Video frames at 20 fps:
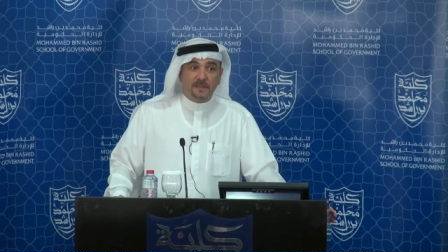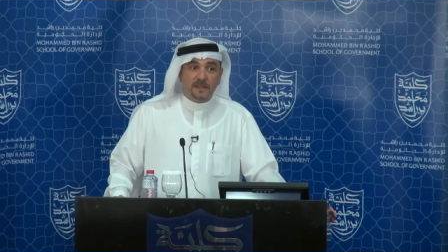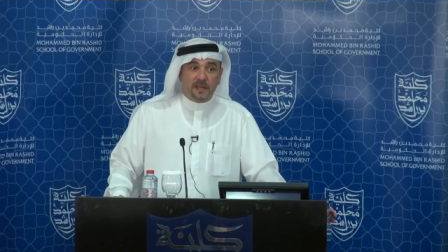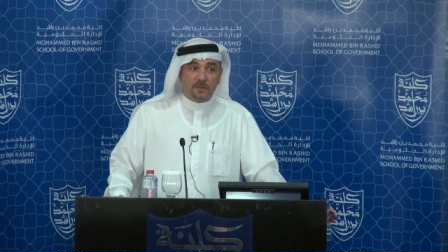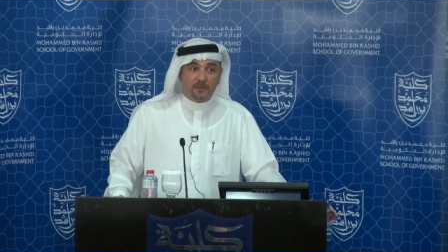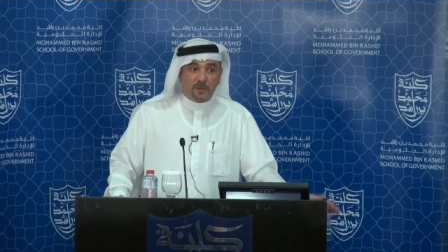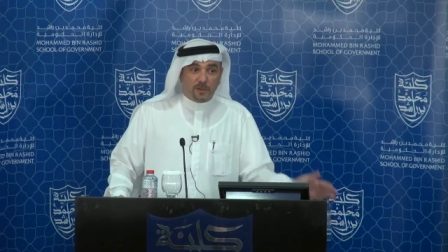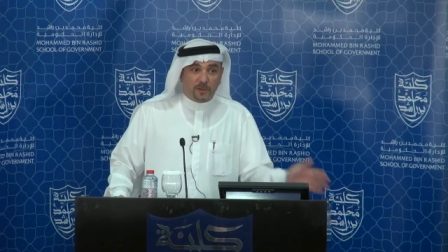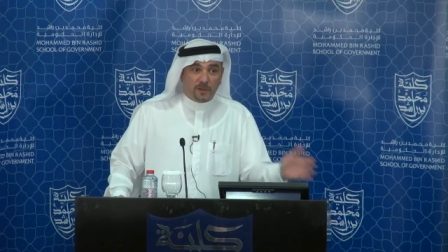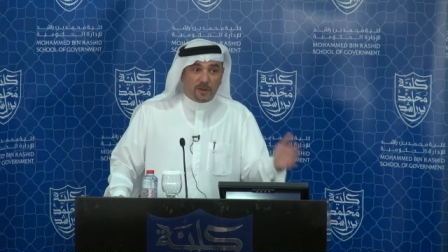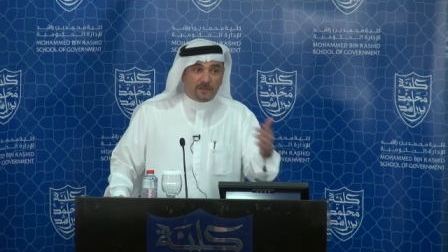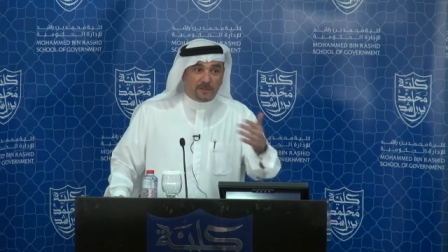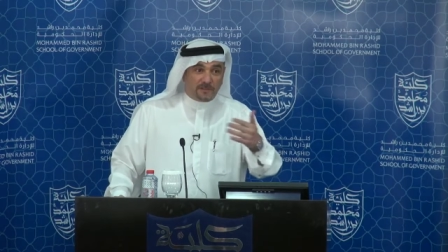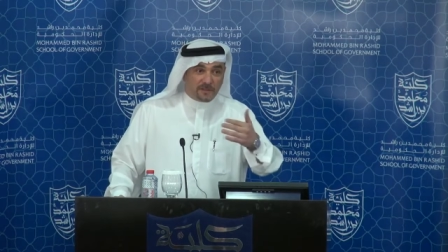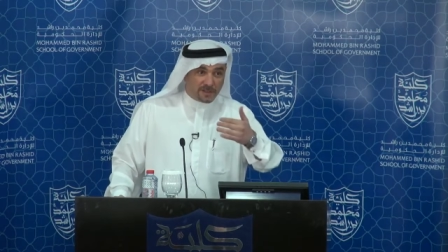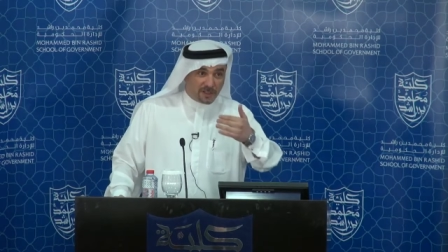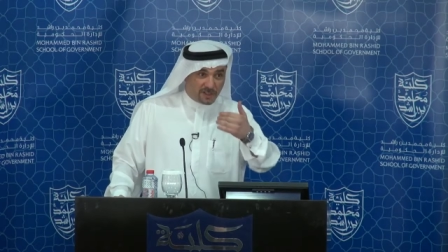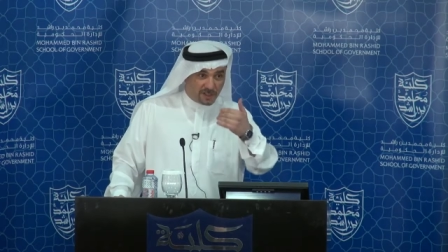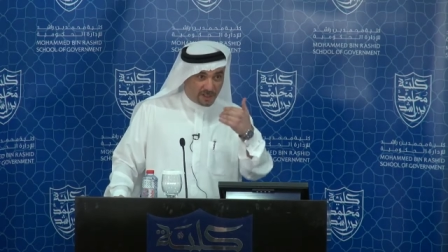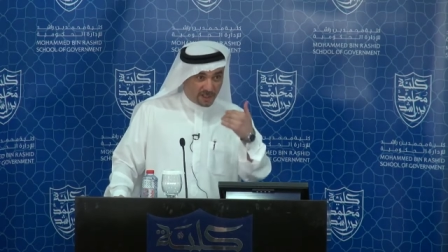And we do have a
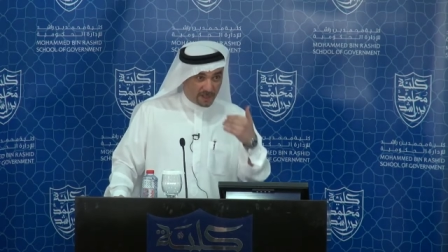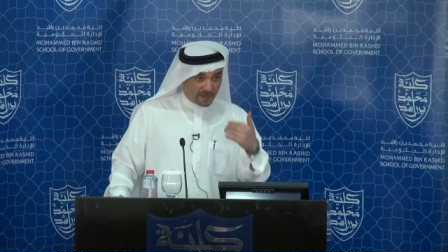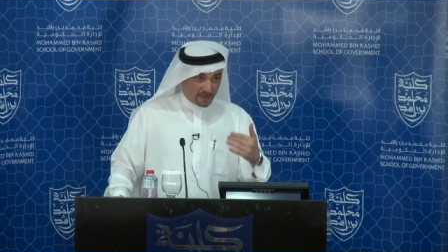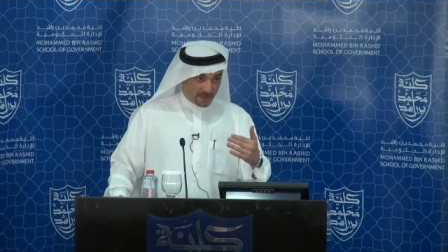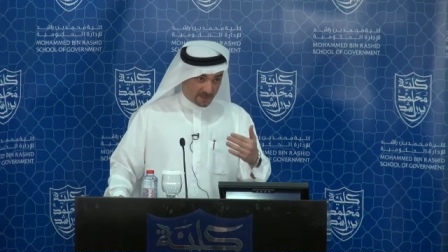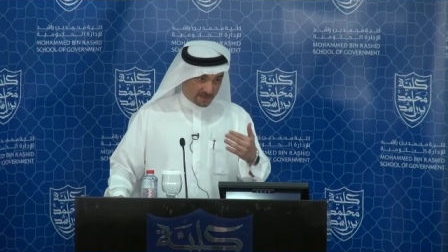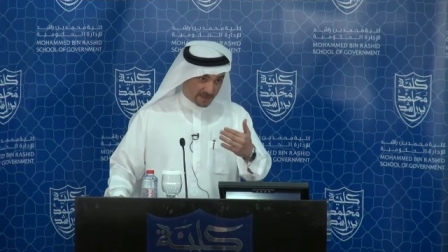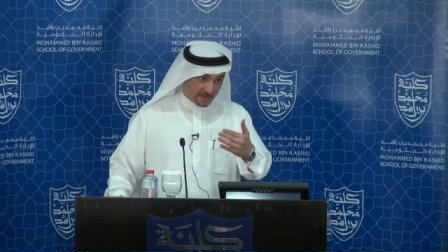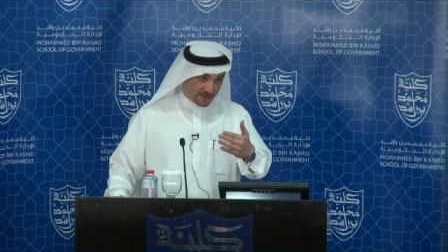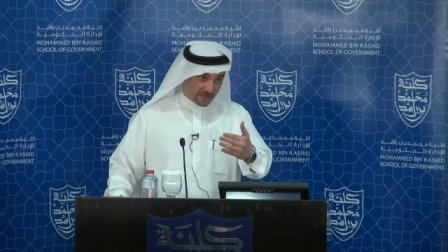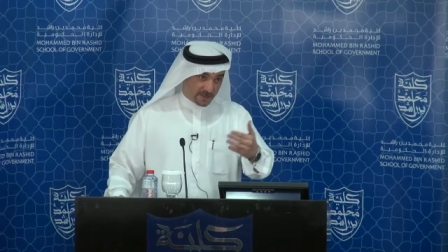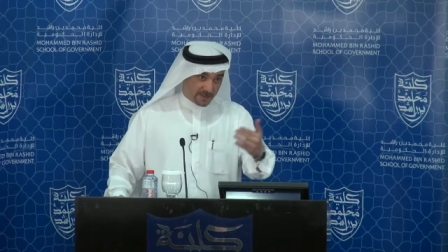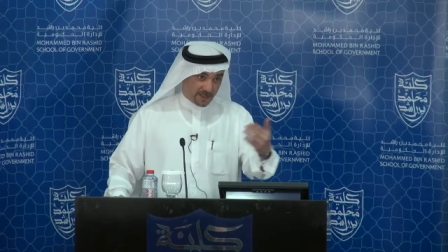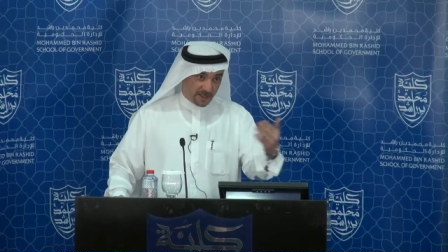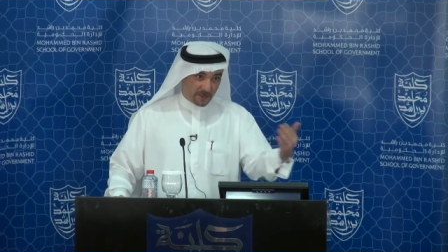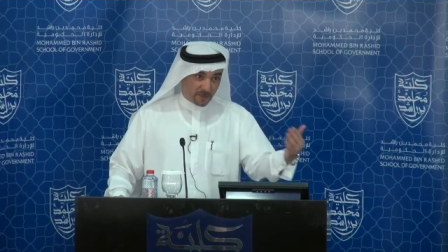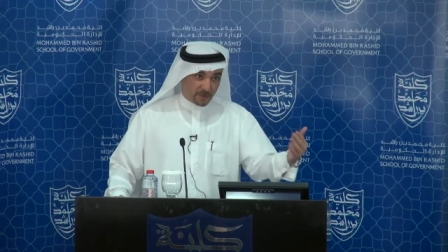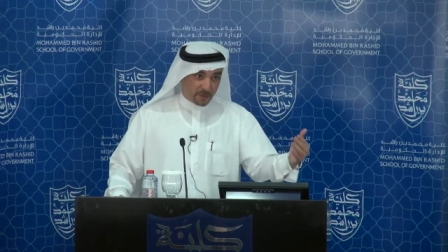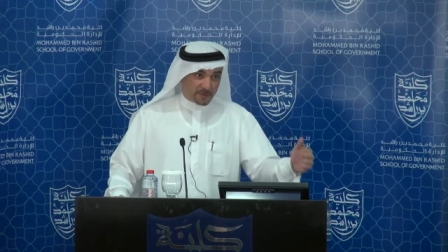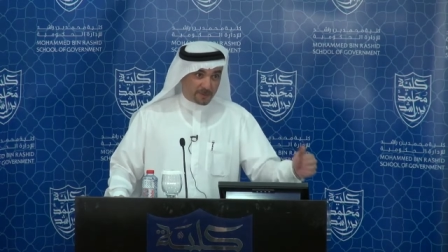visionary amongst us
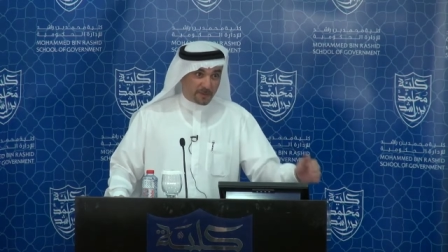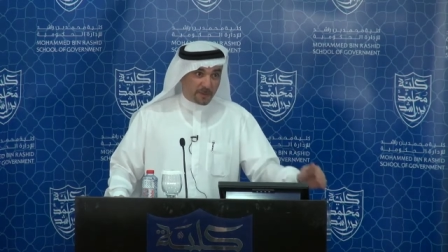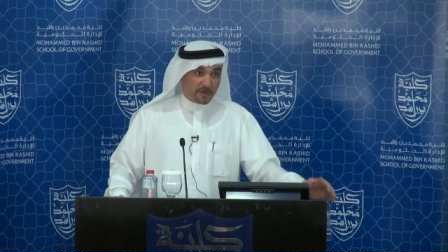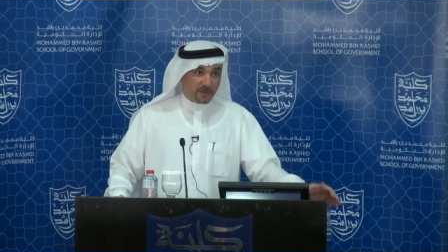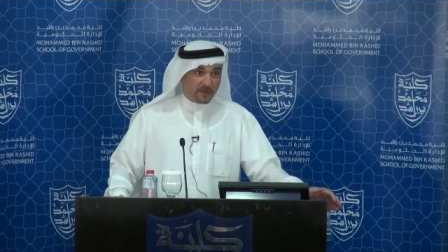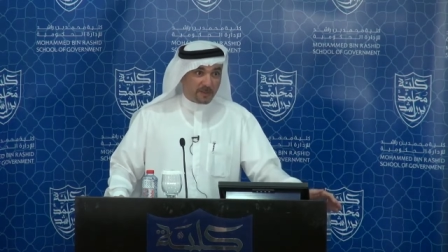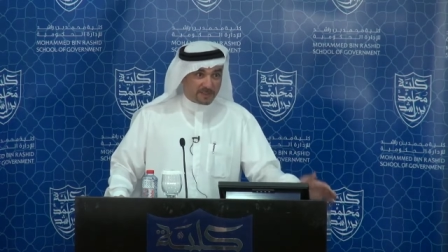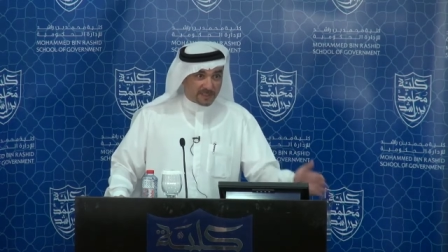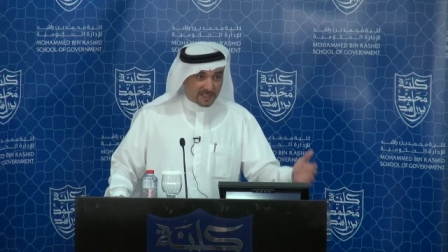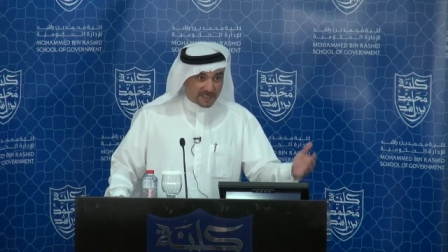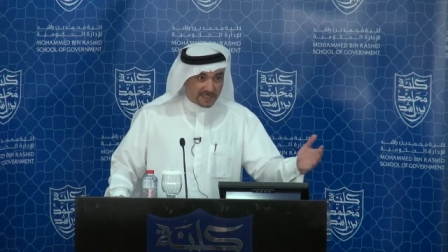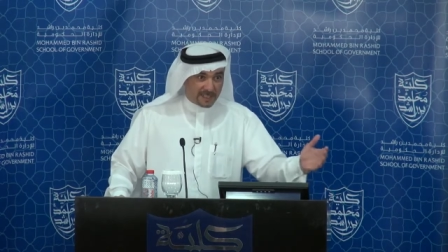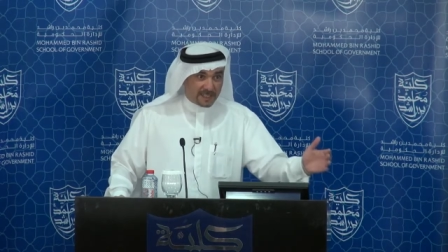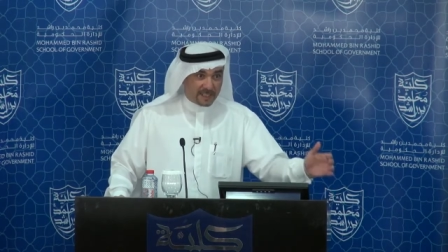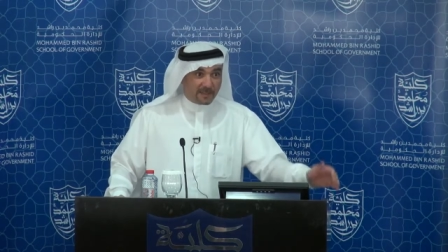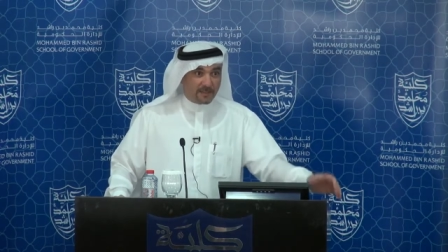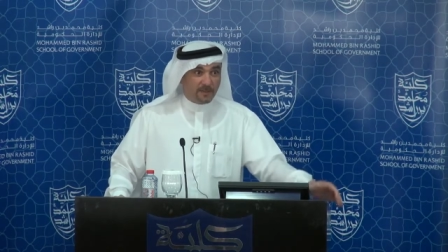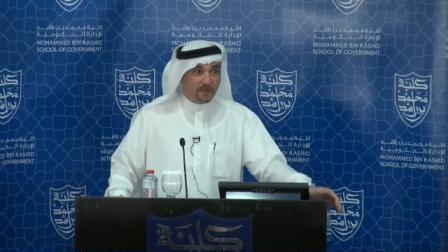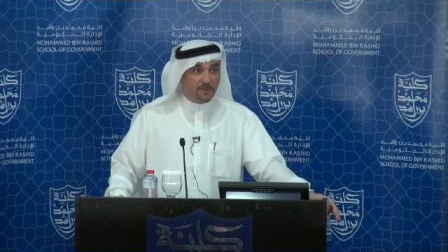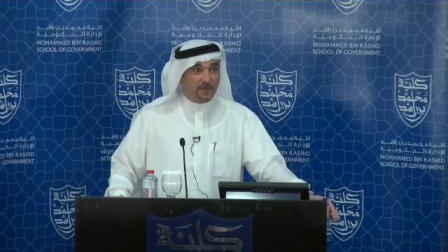today who will speak to us at
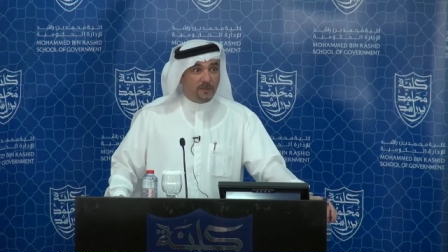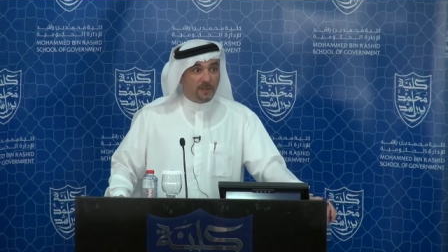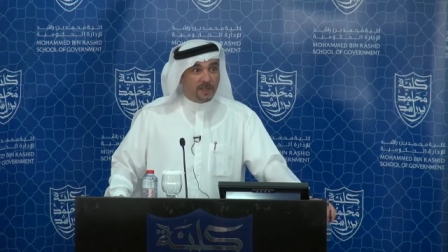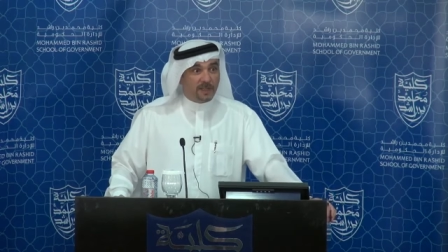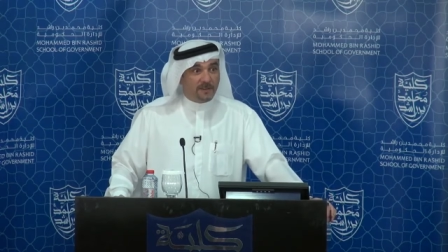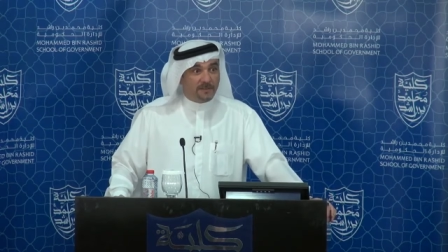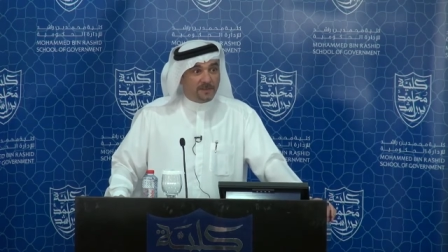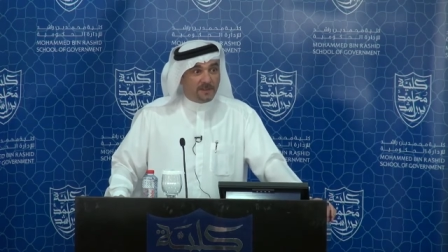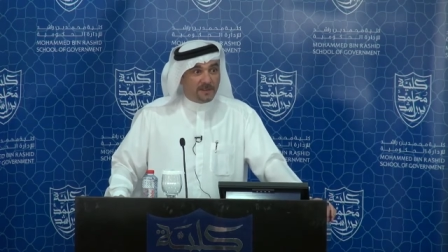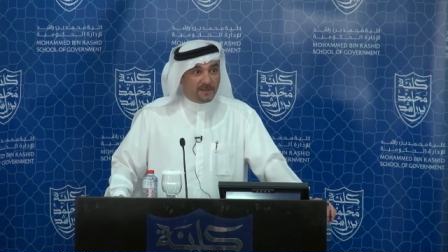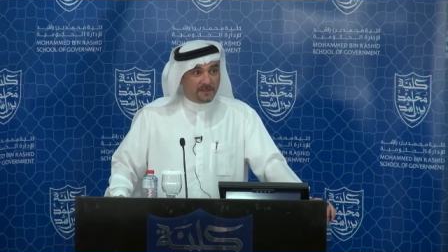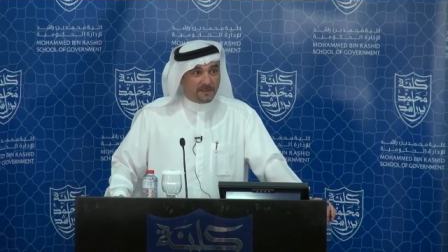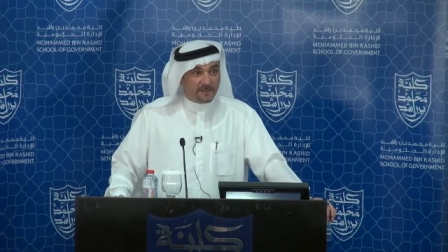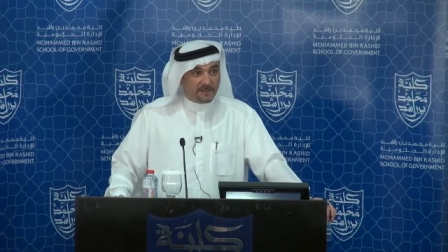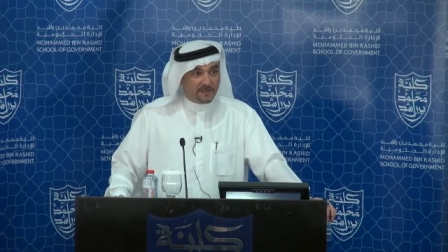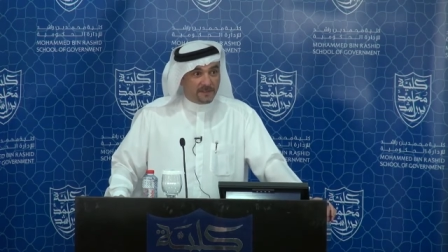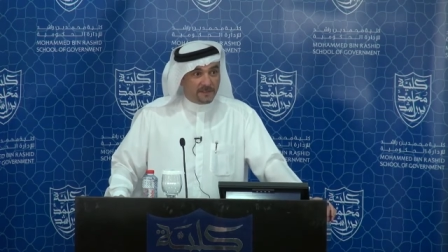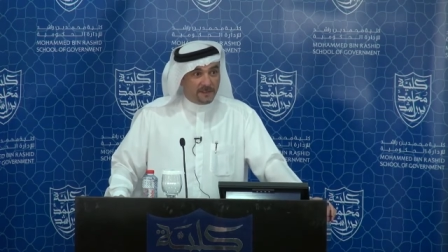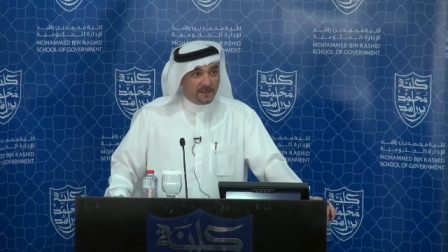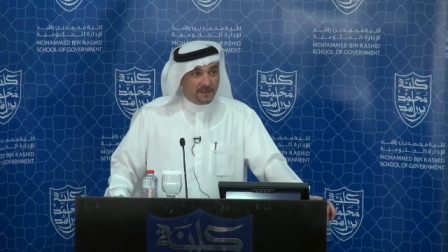length, hopefully, after
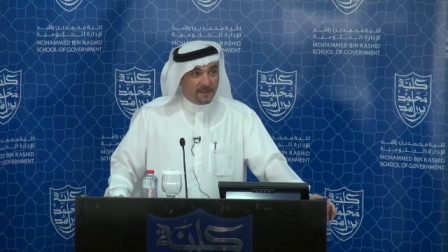this.